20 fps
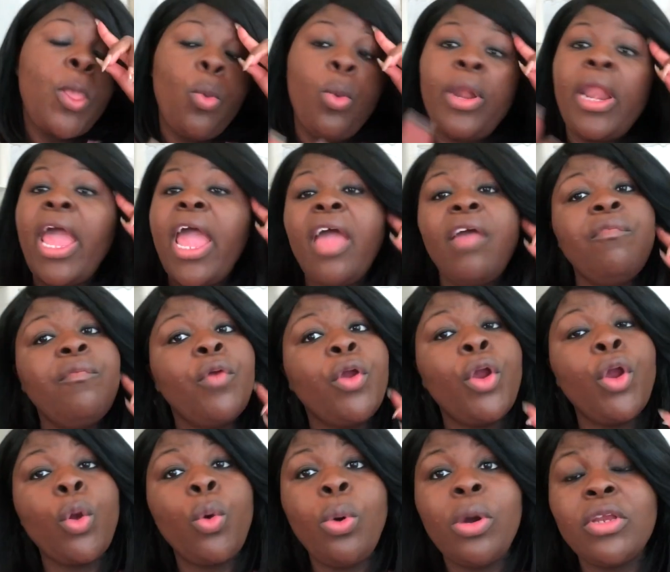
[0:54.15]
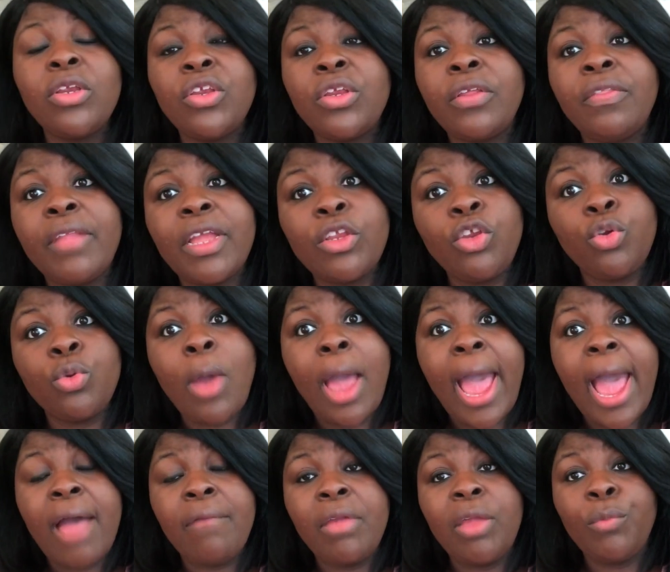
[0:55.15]
Whatever question that you
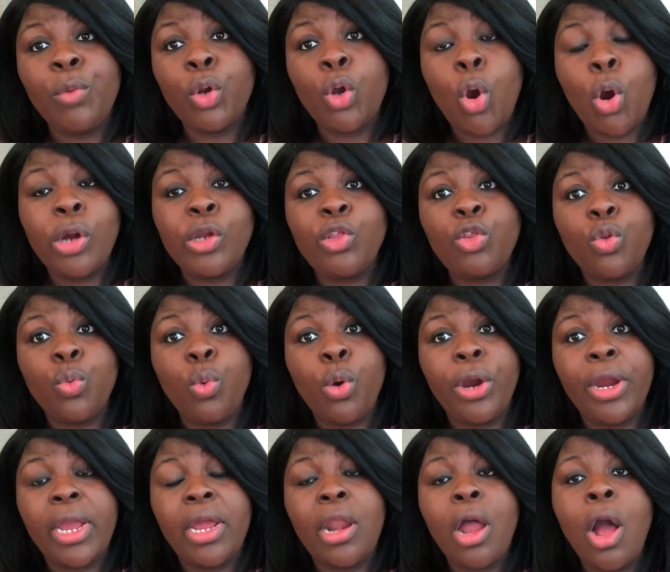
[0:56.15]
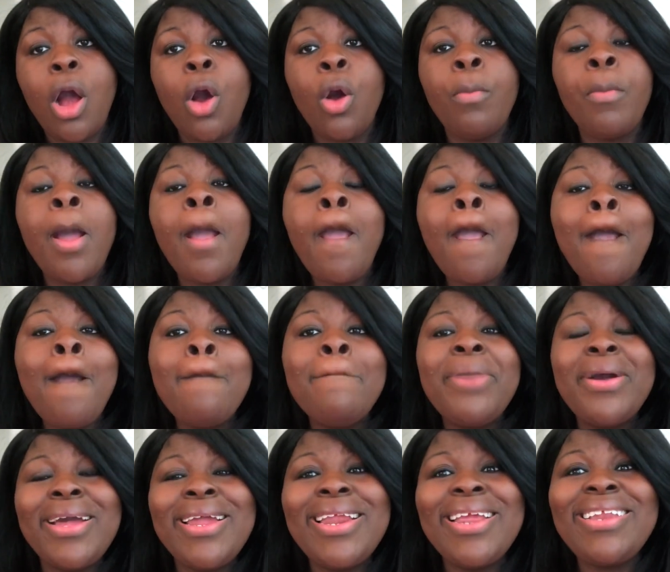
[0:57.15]
have in regards to work at home,
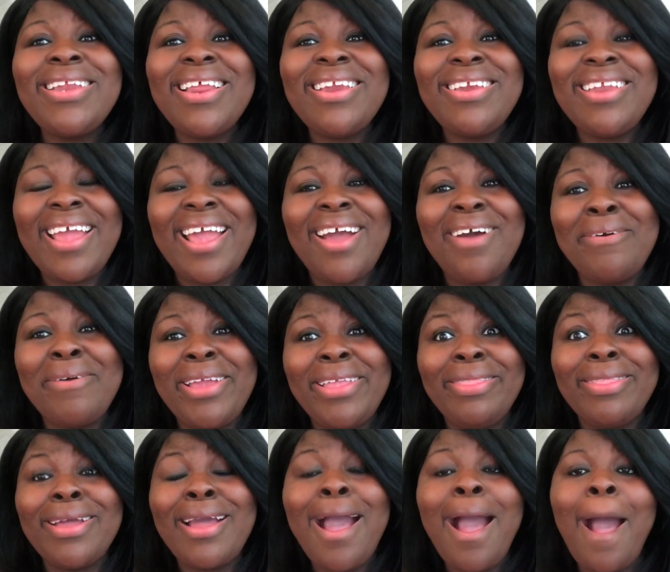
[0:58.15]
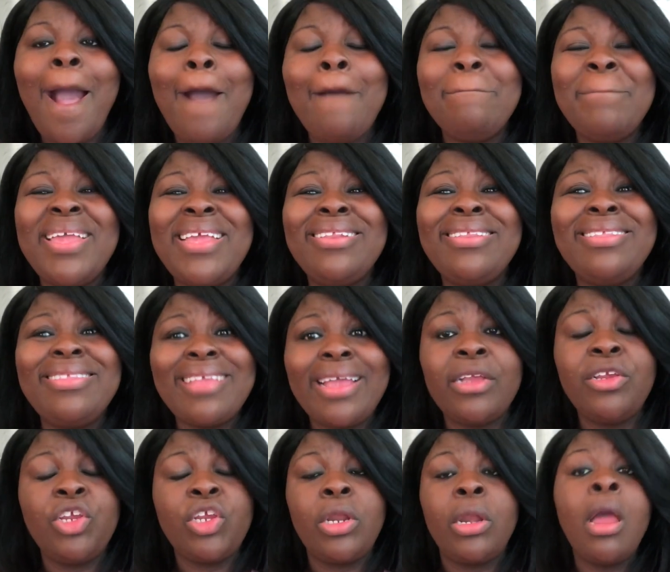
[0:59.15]
put it down in the comment
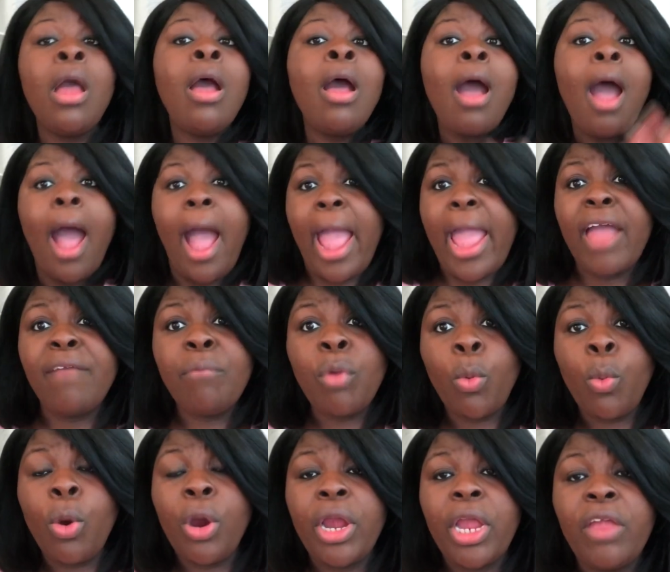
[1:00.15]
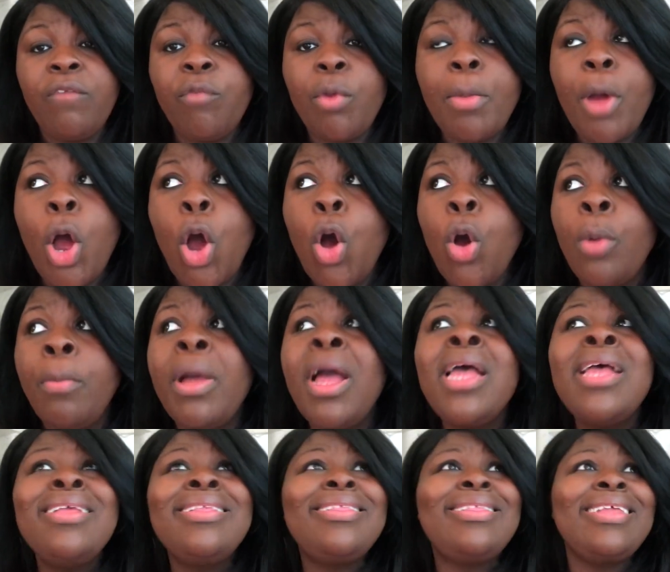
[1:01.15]
section. I have been working from home
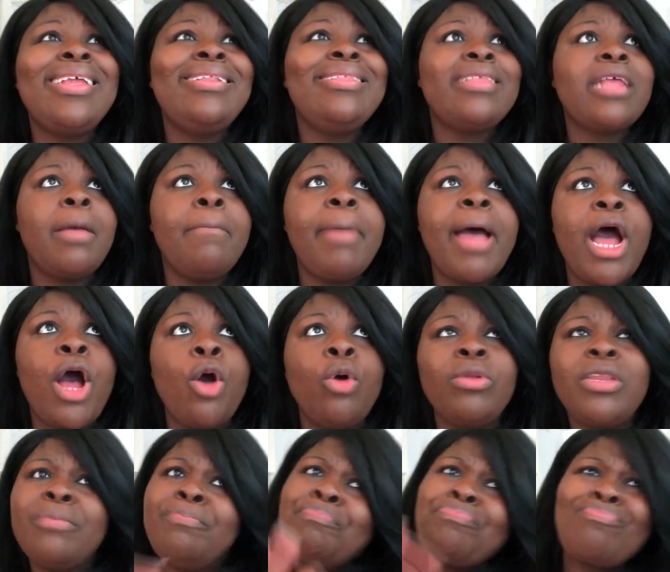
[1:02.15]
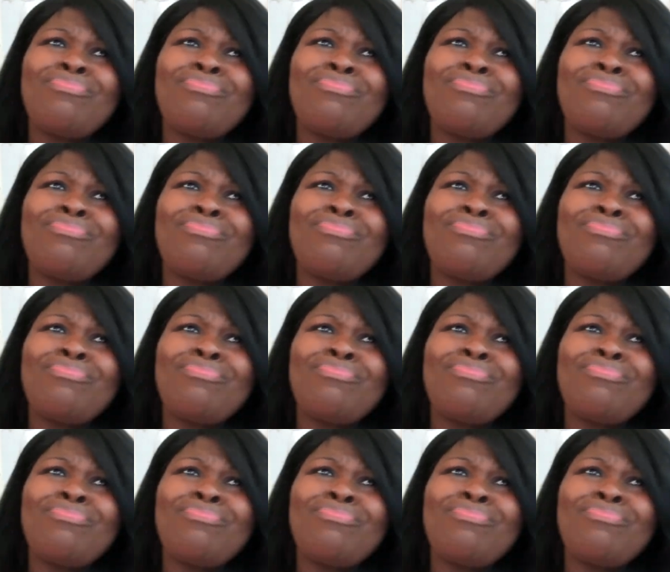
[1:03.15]
since about